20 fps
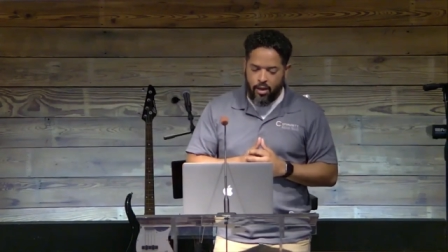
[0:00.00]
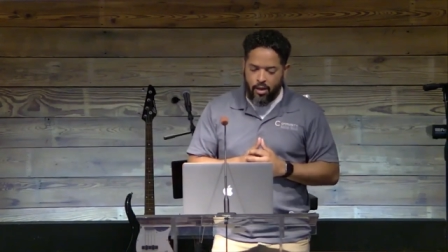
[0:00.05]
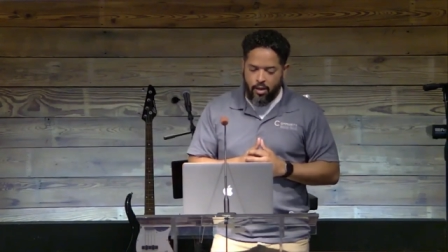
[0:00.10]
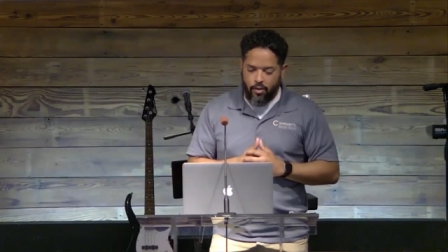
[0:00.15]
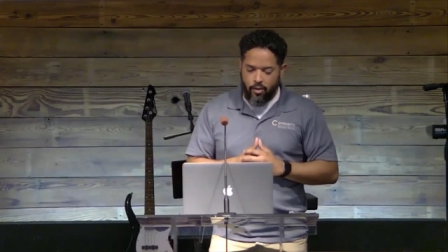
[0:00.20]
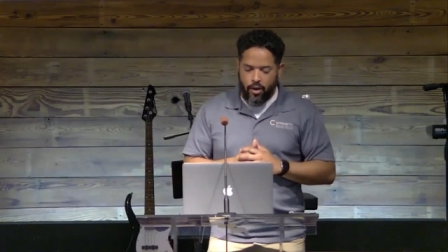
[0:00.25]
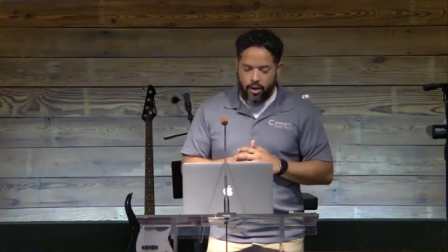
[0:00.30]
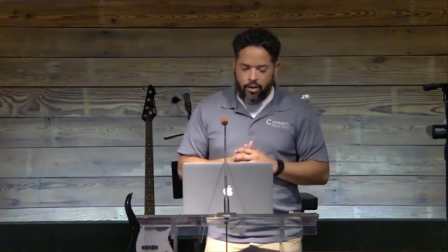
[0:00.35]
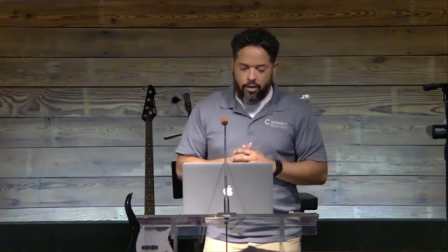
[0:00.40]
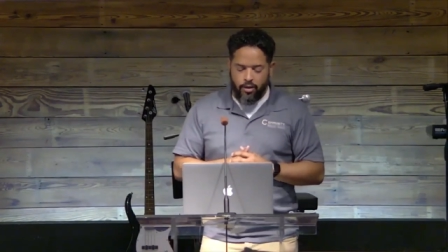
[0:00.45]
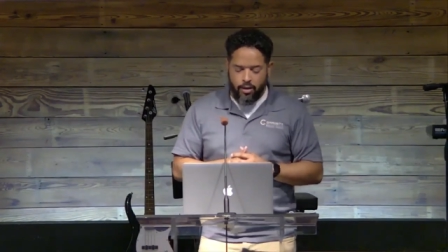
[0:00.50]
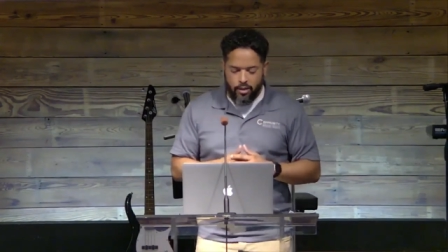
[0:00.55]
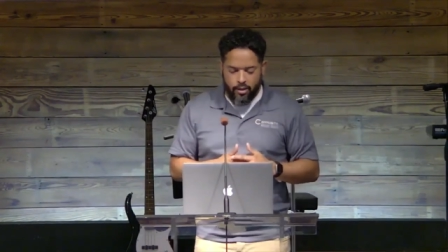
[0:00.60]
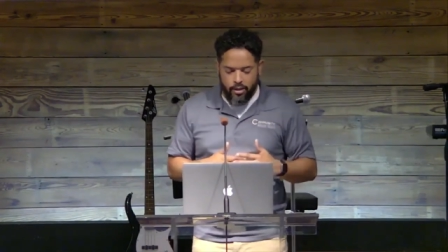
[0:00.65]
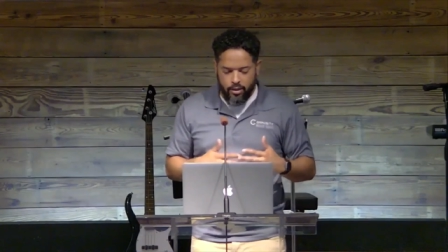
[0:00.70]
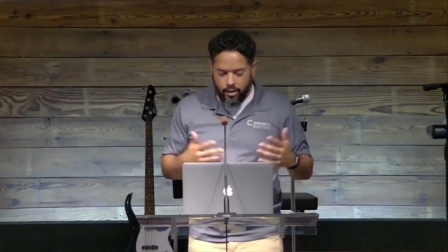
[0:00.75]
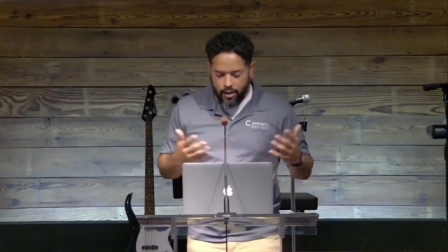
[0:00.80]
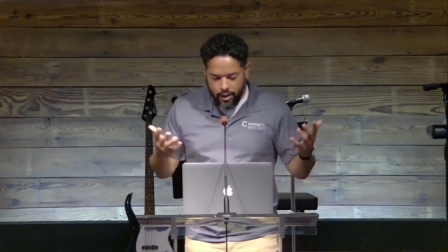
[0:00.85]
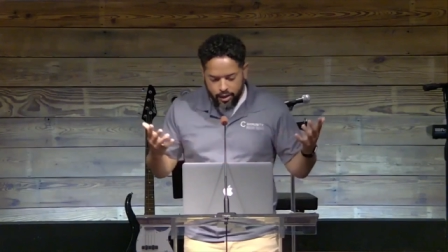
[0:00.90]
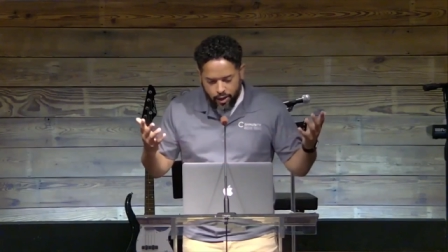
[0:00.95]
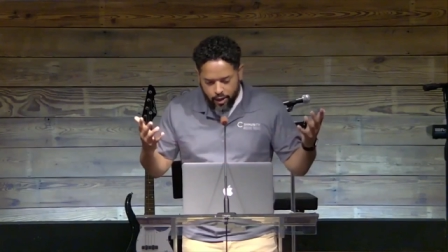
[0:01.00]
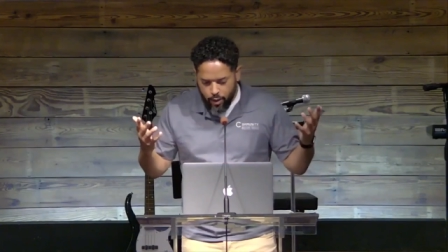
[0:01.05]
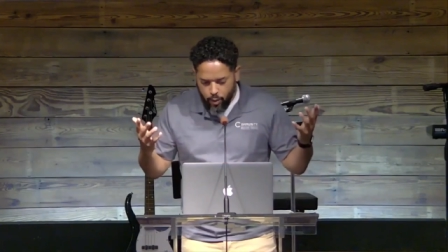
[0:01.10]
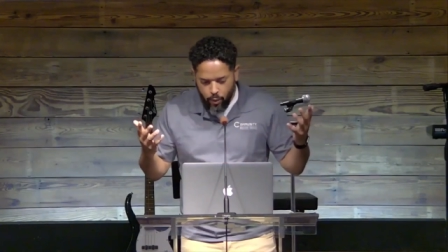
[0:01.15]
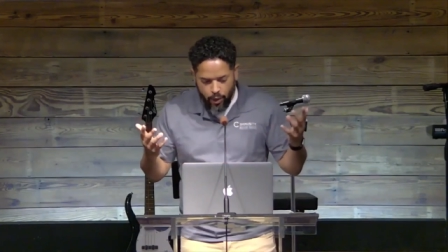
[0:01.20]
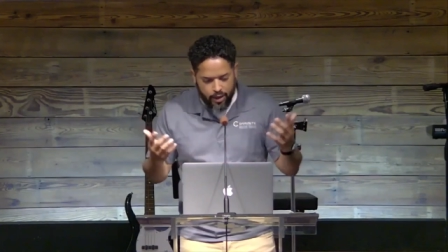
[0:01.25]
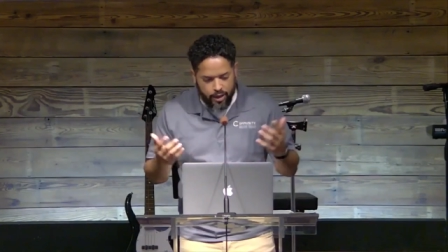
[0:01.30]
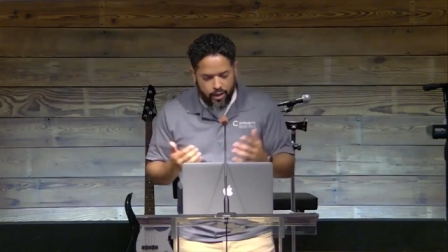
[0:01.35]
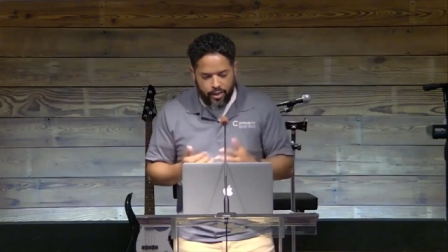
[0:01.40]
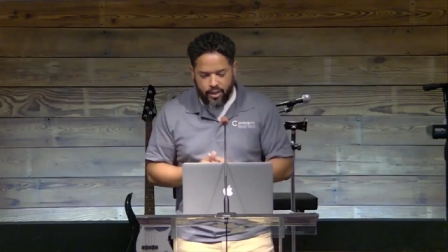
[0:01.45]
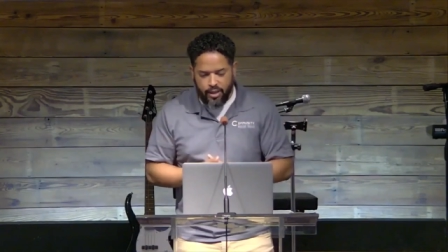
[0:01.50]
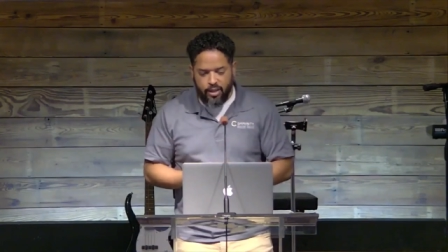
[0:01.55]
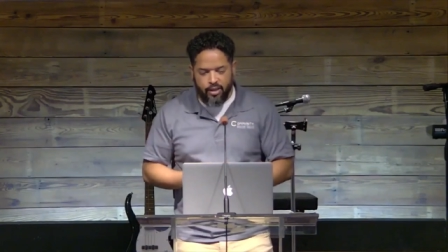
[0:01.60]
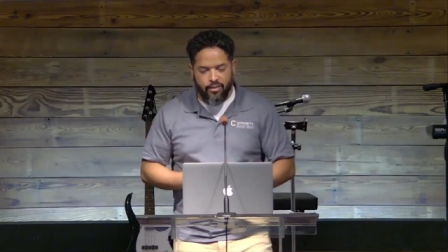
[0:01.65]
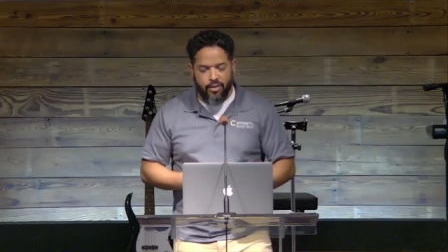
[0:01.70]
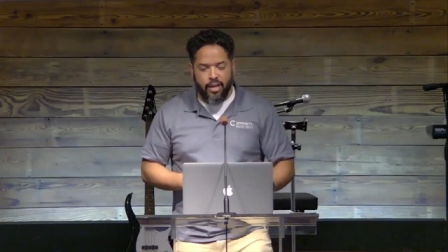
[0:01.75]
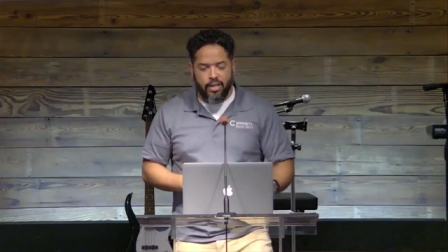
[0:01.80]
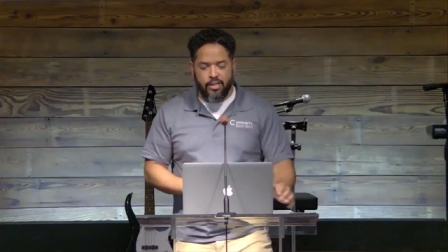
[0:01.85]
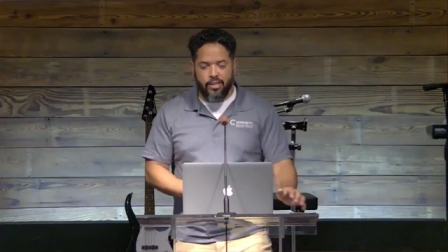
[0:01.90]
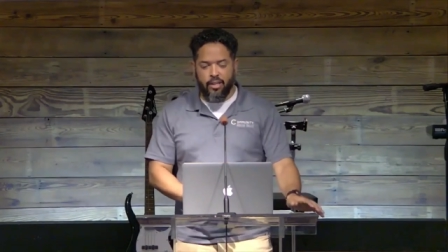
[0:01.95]
Right? Uh, another way to think of
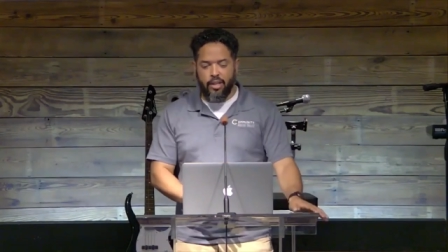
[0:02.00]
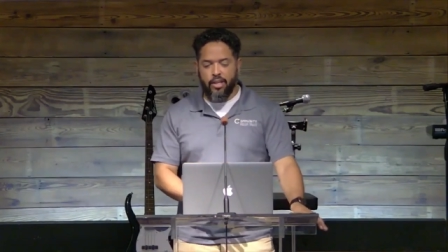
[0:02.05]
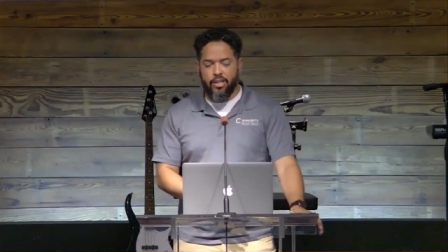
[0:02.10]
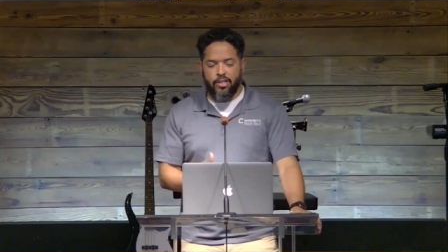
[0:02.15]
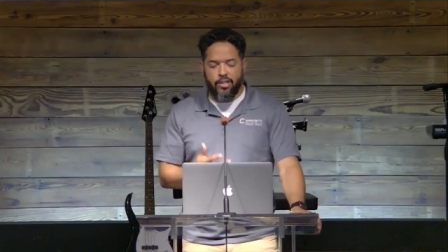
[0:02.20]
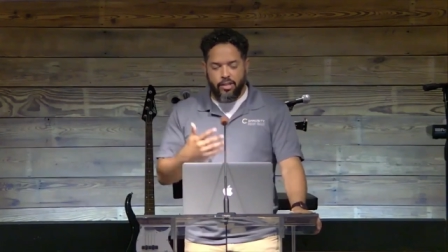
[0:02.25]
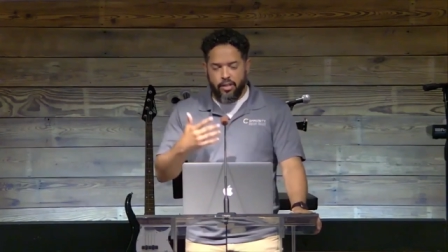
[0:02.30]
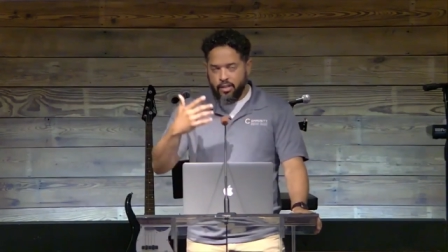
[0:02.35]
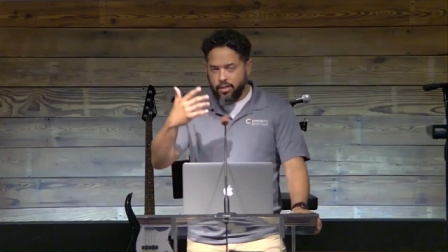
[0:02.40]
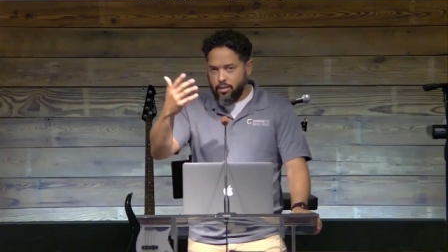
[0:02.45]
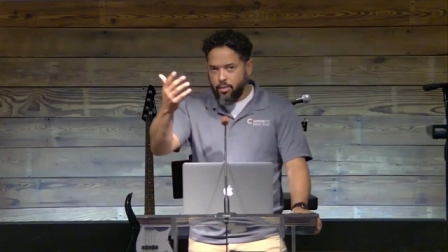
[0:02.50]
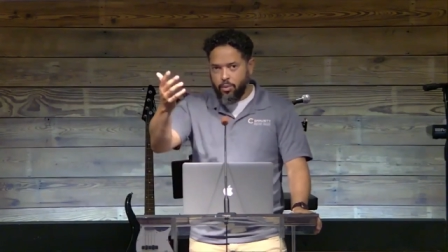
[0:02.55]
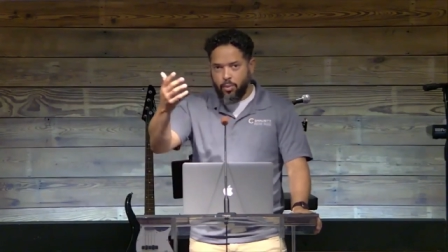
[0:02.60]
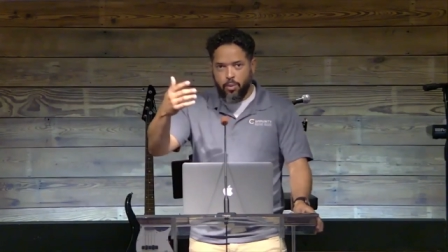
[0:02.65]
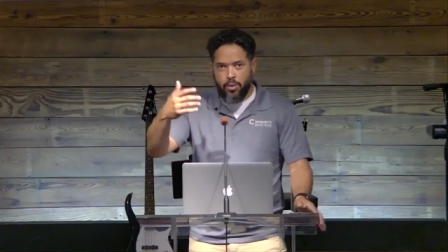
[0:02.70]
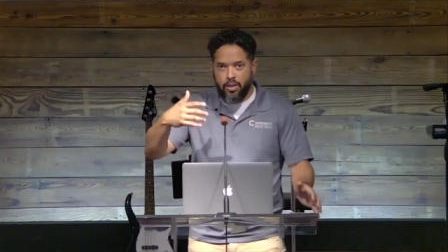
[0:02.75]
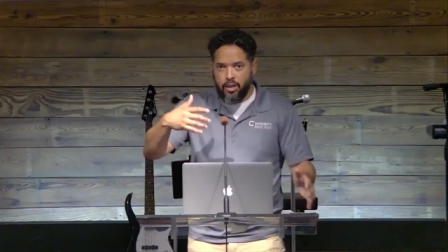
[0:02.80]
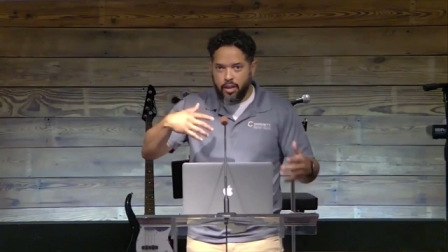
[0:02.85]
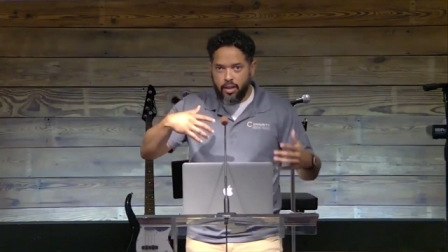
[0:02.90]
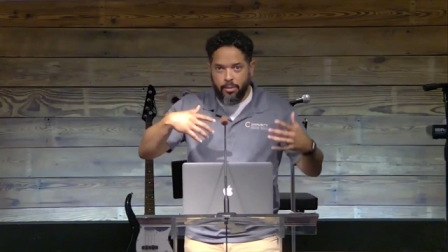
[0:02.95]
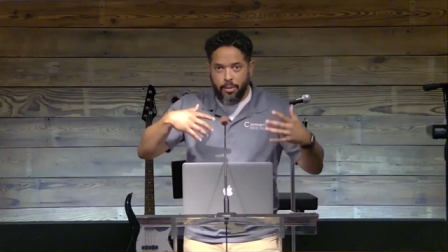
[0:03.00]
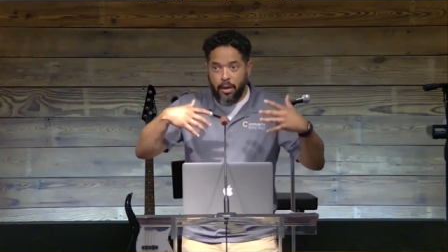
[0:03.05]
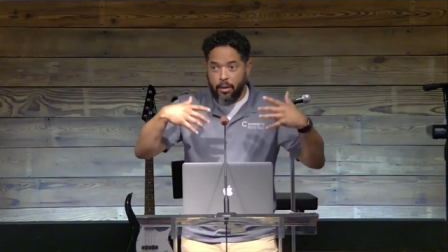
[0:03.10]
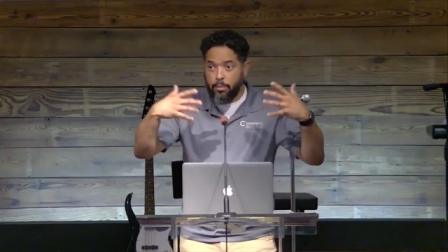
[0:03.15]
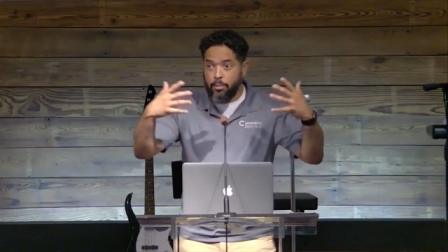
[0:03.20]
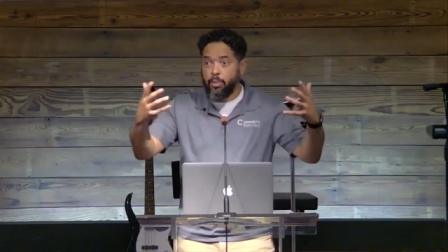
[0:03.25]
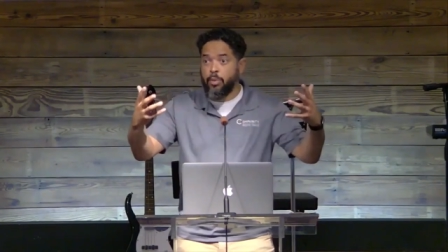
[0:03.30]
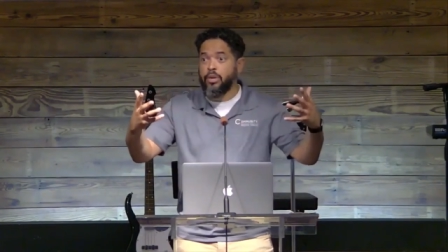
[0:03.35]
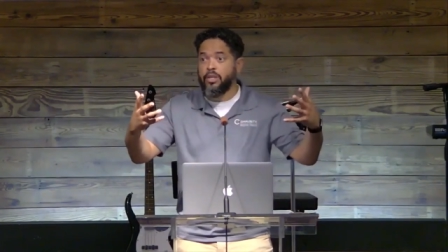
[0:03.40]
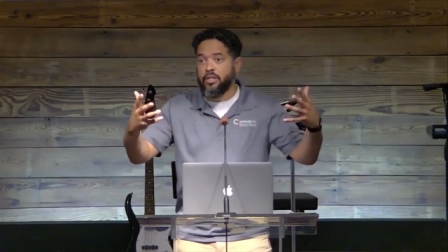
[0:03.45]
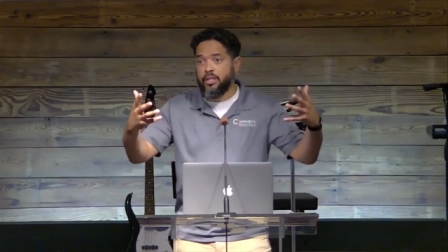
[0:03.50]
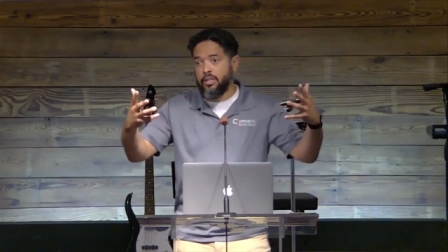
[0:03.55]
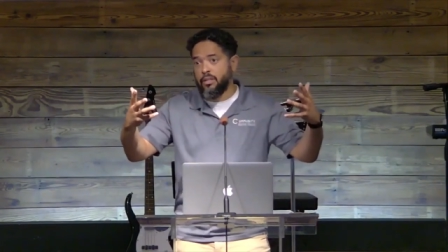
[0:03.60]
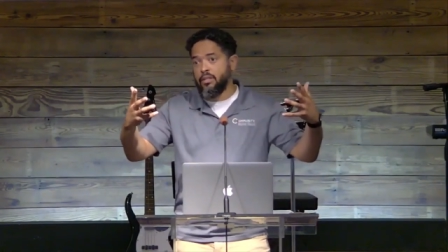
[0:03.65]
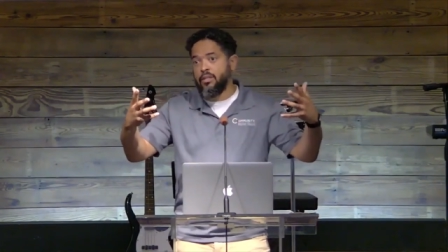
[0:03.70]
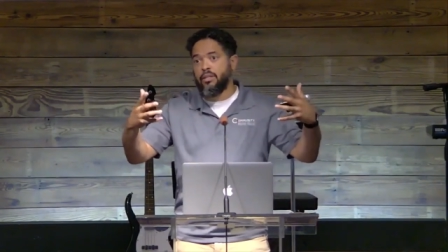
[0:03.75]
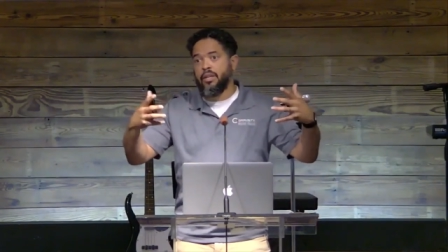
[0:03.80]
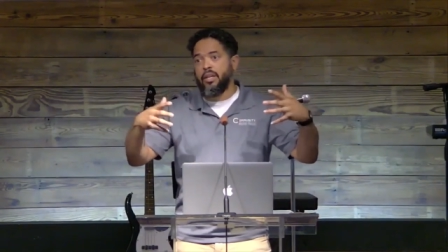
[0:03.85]
isolation is when we think about prisons